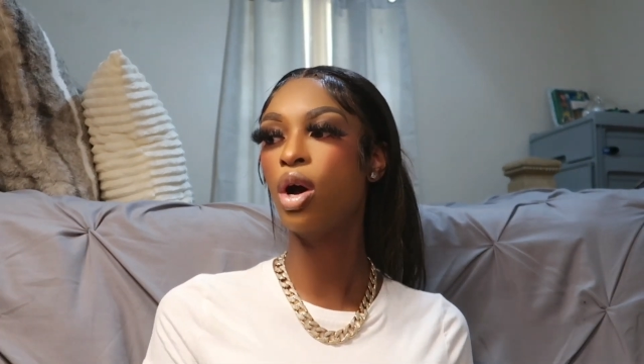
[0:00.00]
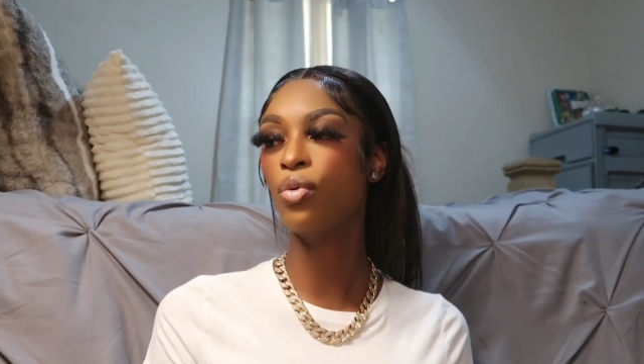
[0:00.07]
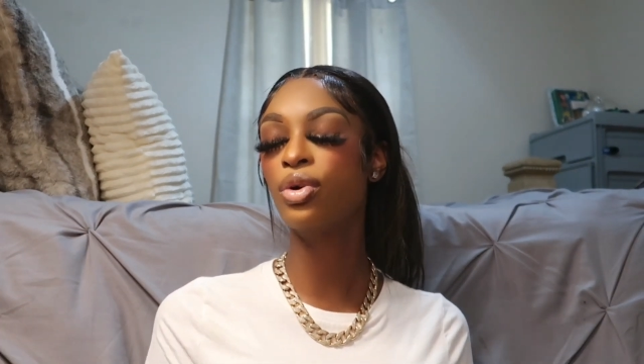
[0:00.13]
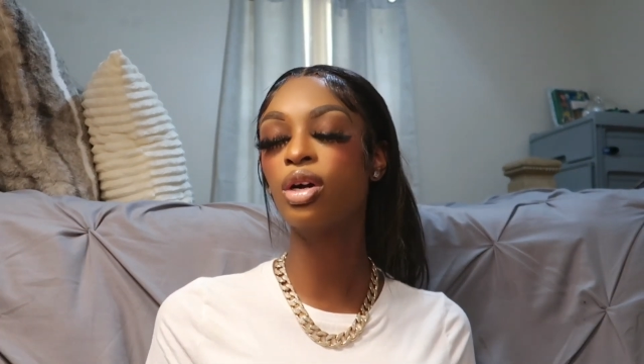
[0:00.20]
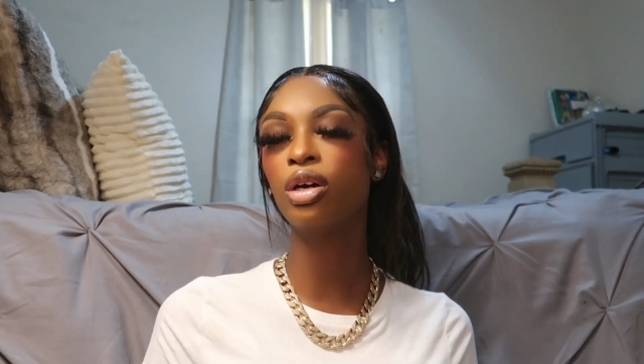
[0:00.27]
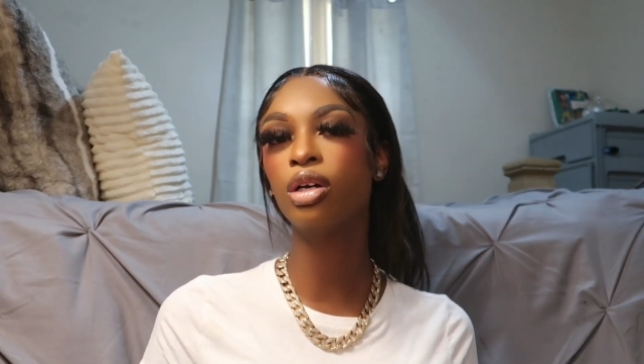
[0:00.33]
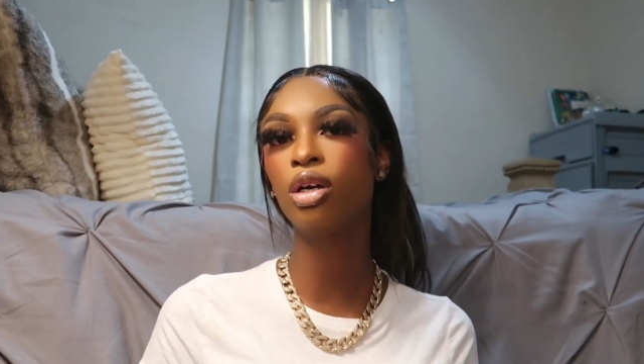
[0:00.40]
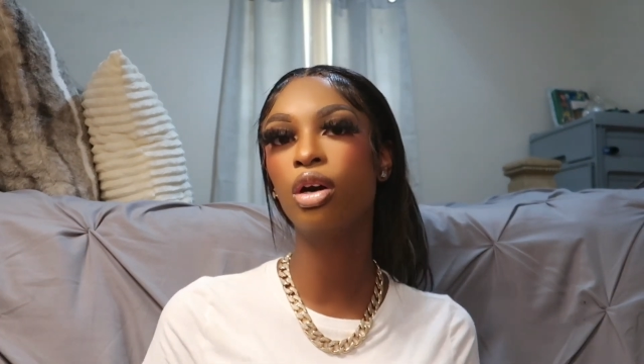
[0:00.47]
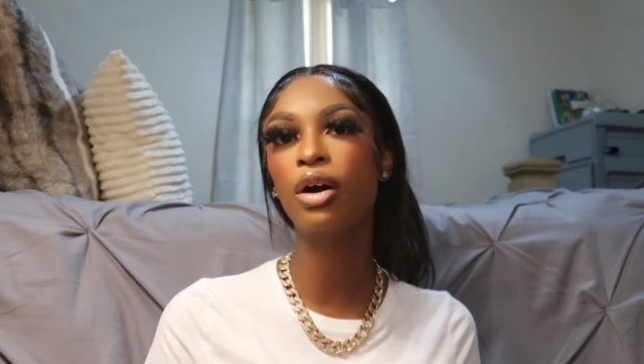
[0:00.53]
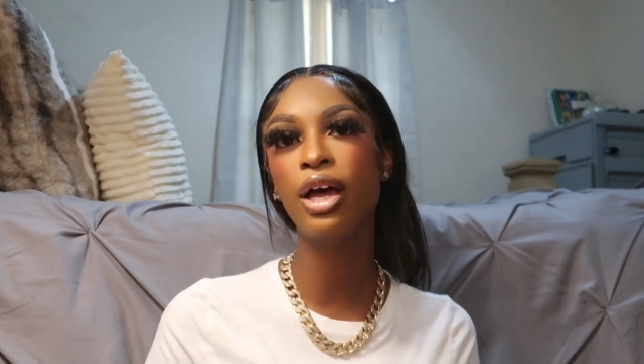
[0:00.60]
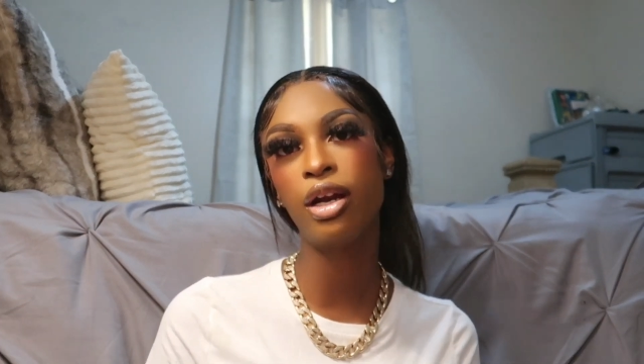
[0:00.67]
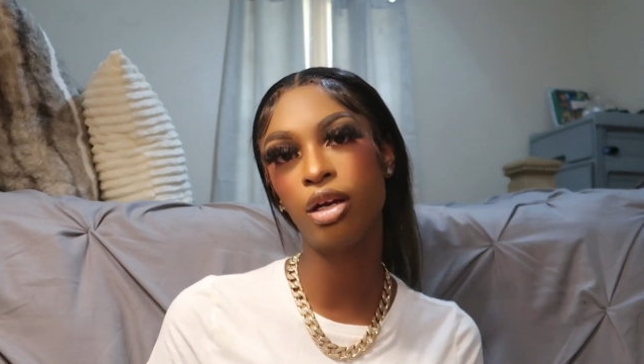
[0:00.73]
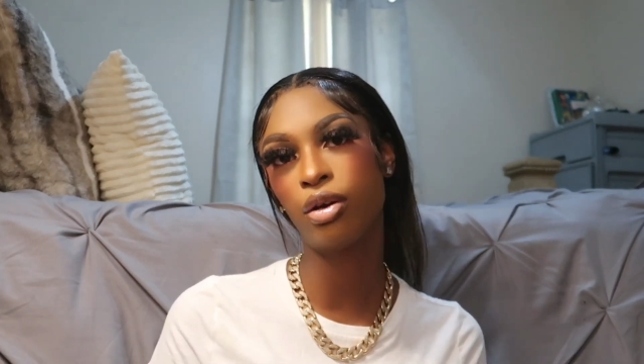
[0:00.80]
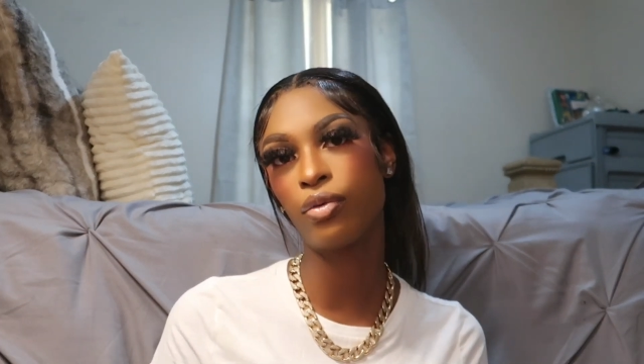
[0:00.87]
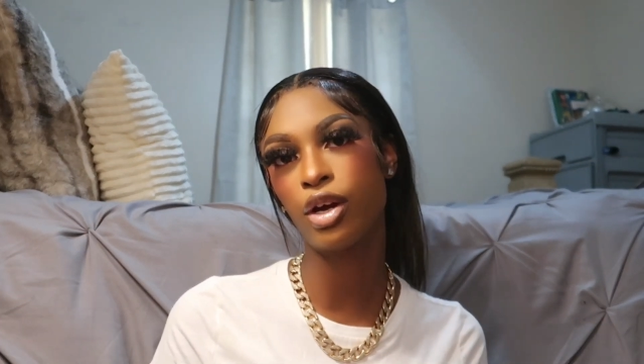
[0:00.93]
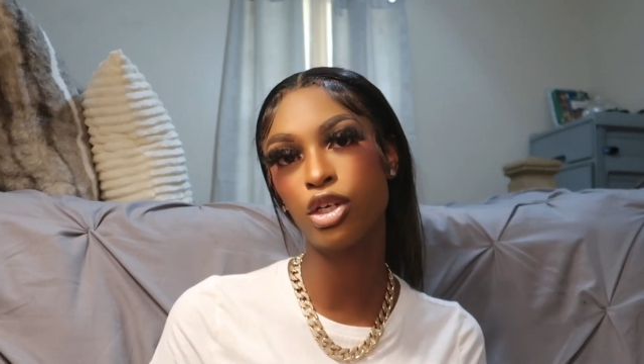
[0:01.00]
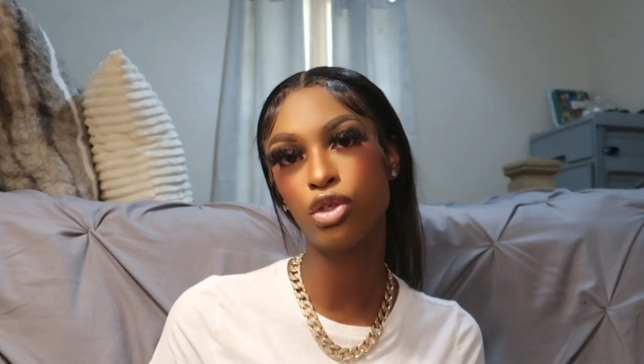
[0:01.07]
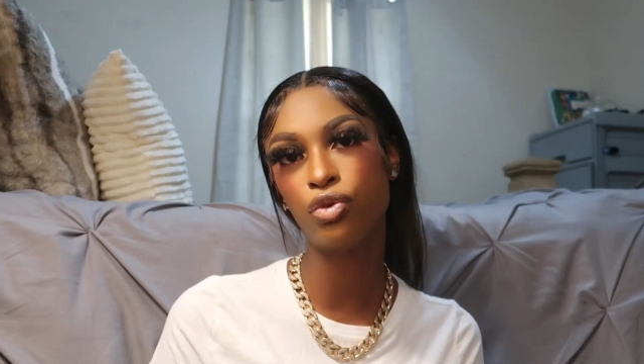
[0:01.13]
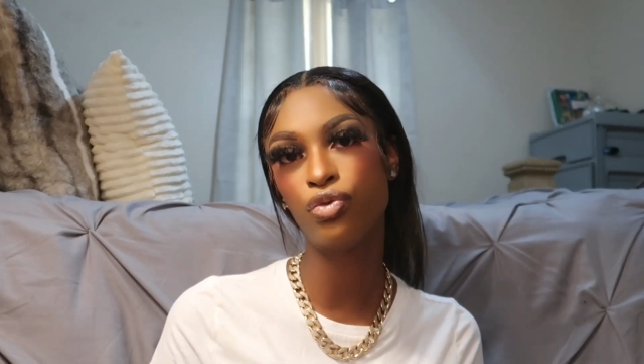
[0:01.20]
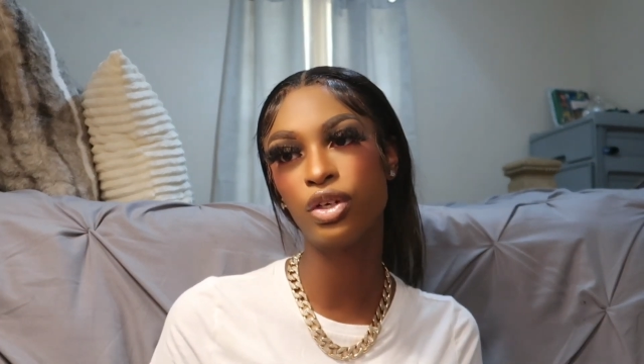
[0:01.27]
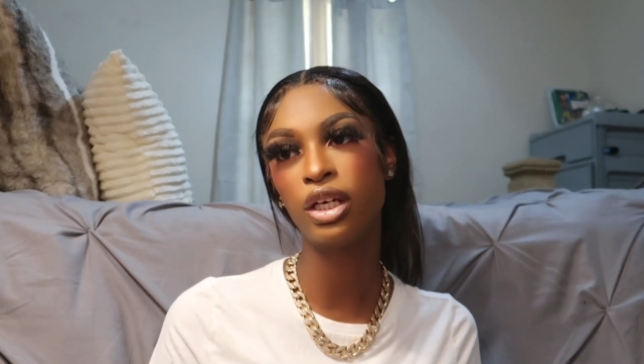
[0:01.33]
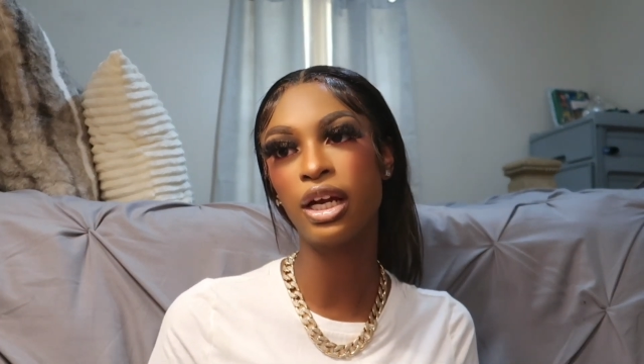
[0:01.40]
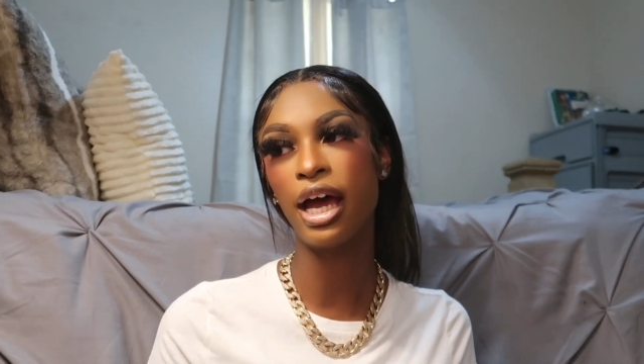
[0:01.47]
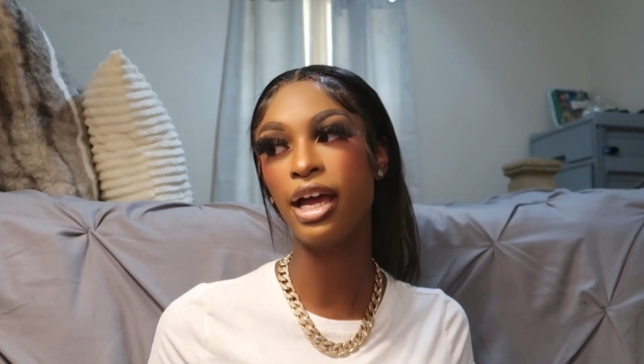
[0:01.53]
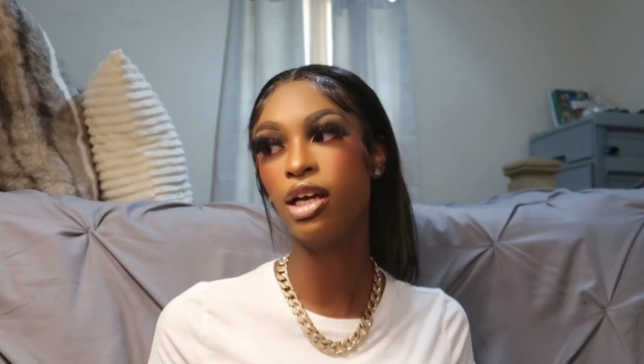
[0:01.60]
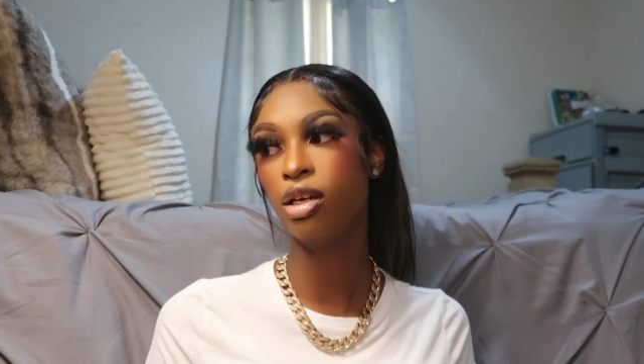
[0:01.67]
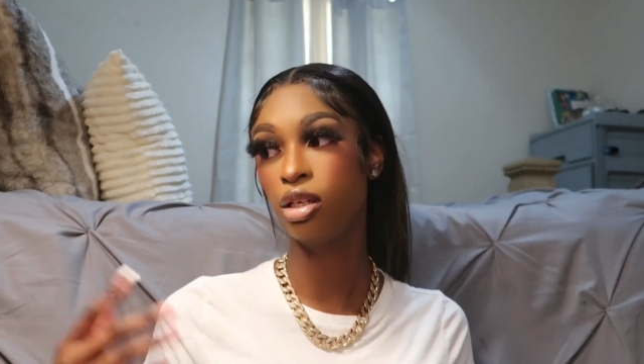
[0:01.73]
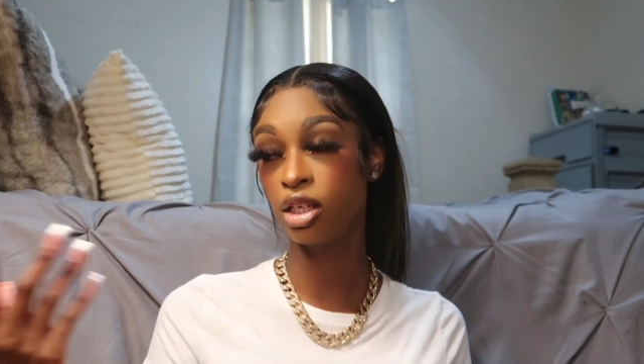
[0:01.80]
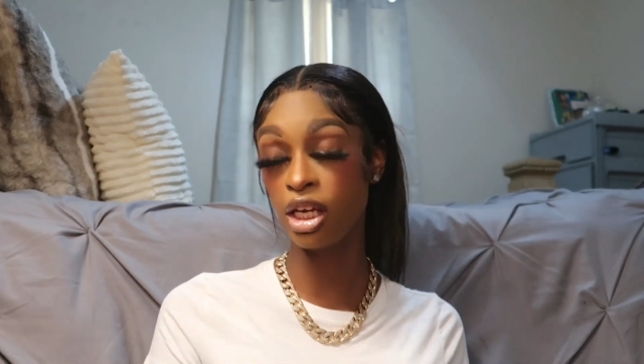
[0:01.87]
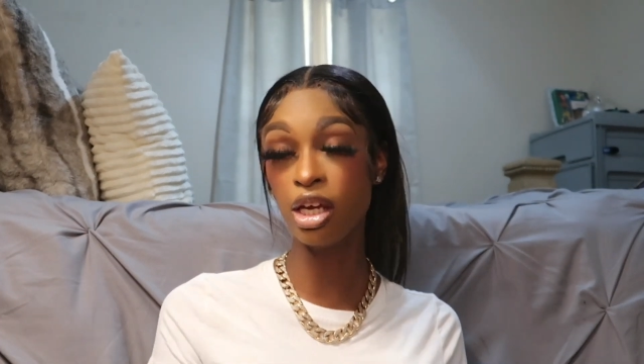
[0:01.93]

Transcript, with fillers: well we're gonna go ahead and arrest you for the night